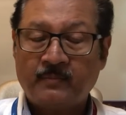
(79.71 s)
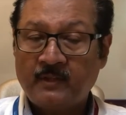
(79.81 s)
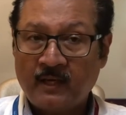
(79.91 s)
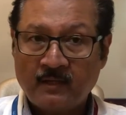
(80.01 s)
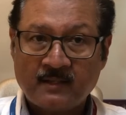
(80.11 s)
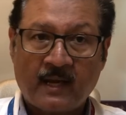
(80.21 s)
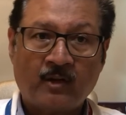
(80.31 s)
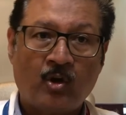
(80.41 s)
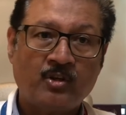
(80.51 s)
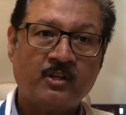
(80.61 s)
then
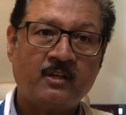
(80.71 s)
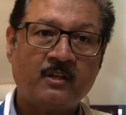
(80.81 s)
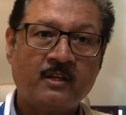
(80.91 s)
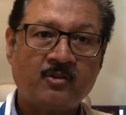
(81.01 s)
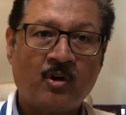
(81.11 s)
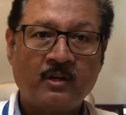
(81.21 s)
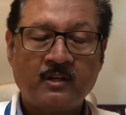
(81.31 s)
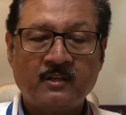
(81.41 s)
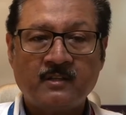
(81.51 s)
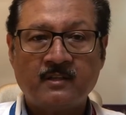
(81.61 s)
psychological
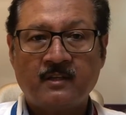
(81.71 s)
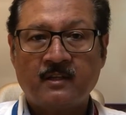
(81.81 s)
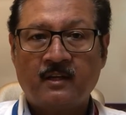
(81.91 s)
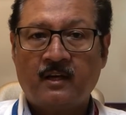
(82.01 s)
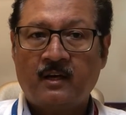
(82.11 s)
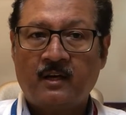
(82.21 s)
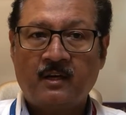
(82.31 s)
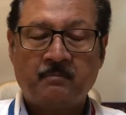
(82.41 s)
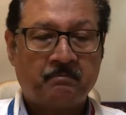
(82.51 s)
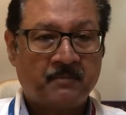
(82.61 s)
disorders,
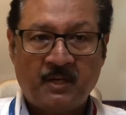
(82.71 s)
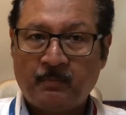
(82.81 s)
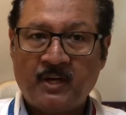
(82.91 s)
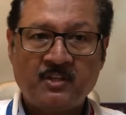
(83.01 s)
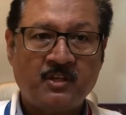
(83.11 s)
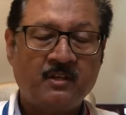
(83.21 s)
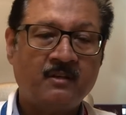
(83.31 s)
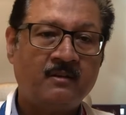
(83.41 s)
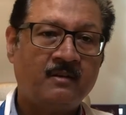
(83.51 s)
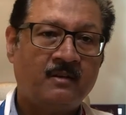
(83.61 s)

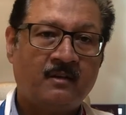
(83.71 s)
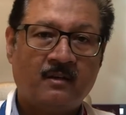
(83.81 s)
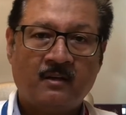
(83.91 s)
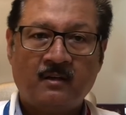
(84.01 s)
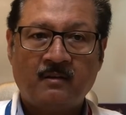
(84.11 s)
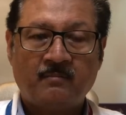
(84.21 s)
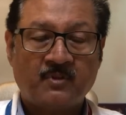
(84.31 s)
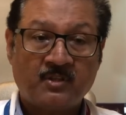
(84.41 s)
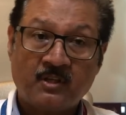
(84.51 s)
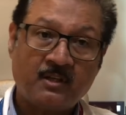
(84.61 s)
depression,
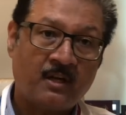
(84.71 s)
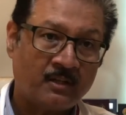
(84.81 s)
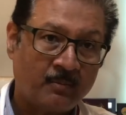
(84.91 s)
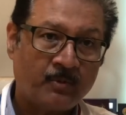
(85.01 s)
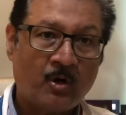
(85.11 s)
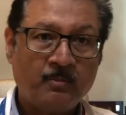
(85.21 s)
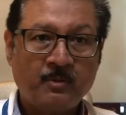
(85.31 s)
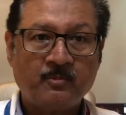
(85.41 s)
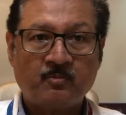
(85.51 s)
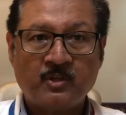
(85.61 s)
certain other
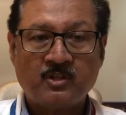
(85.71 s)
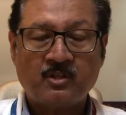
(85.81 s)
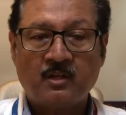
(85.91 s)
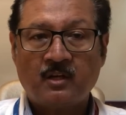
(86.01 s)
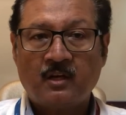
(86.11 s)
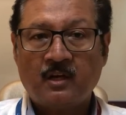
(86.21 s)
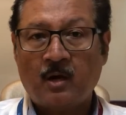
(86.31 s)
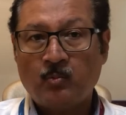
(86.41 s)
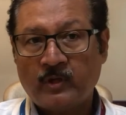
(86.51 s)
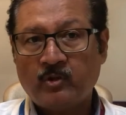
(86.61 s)
problems which
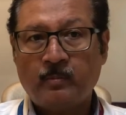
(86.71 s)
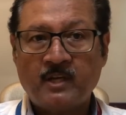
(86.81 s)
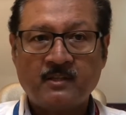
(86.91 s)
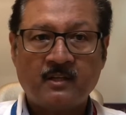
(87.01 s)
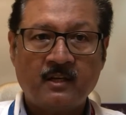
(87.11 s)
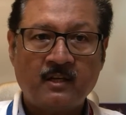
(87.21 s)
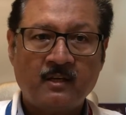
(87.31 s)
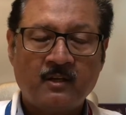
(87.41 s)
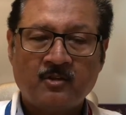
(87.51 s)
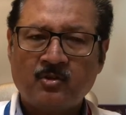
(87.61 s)
come with obesity.
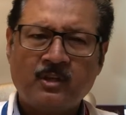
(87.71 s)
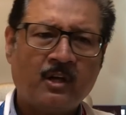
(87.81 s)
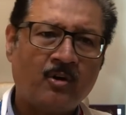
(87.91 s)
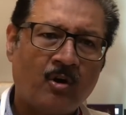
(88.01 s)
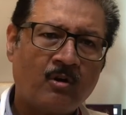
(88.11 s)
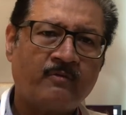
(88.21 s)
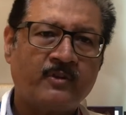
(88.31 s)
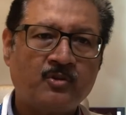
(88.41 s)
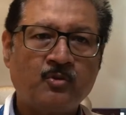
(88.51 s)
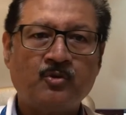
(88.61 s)
So there are a lot of
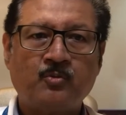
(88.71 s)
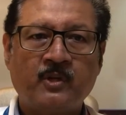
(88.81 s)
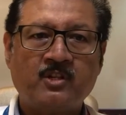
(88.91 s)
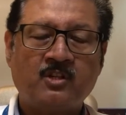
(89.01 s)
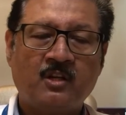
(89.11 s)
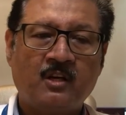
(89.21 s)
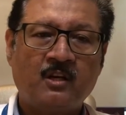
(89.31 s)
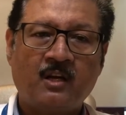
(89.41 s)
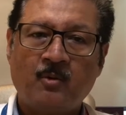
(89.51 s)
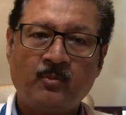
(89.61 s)
issues which
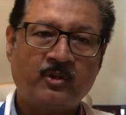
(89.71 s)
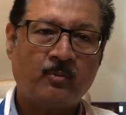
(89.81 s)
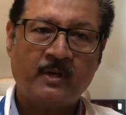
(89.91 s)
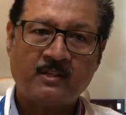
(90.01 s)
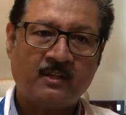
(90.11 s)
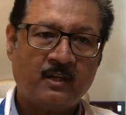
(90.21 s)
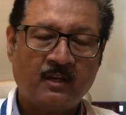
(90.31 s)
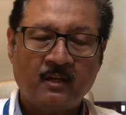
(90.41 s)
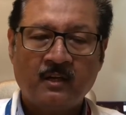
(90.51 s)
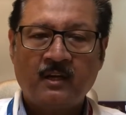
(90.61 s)
come with obesity,
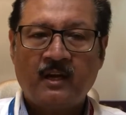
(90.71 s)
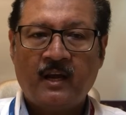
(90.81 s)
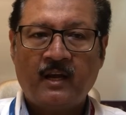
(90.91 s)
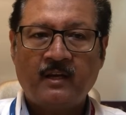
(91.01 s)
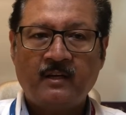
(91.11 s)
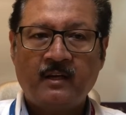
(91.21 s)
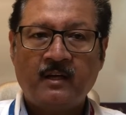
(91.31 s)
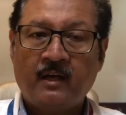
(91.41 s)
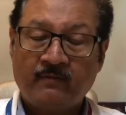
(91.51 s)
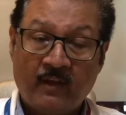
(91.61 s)
and
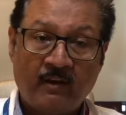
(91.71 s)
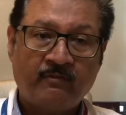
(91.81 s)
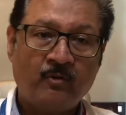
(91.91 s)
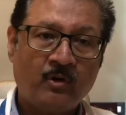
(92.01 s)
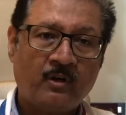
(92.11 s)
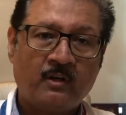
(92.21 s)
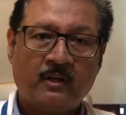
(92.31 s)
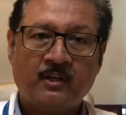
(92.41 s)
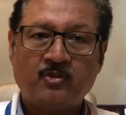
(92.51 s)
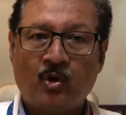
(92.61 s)
therefore
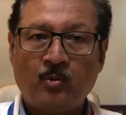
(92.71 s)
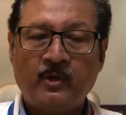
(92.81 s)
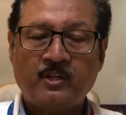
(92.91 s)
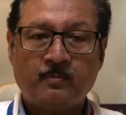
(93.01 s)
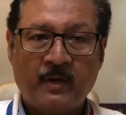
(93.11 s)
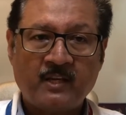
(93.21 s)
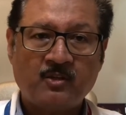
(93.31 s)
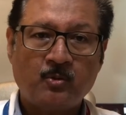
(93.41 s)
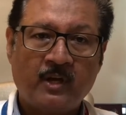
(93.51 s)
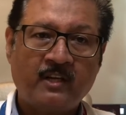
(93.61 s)
it's always best
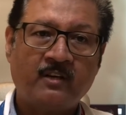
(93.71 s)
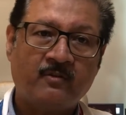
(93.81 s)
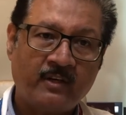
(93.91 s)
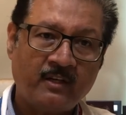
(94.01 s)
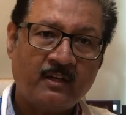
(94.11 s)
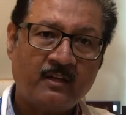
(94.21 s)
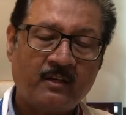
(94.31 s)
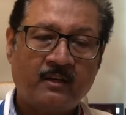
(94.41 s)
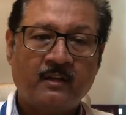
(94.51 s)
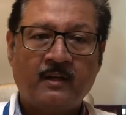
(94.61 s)
to get it treated
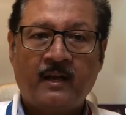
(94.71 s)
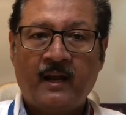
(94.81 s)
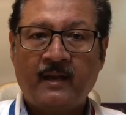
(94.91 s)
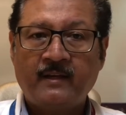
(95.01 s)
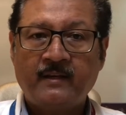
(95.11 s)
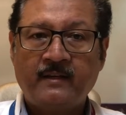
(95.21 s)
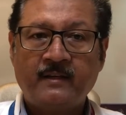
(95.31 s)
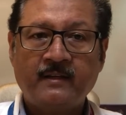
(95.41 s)
and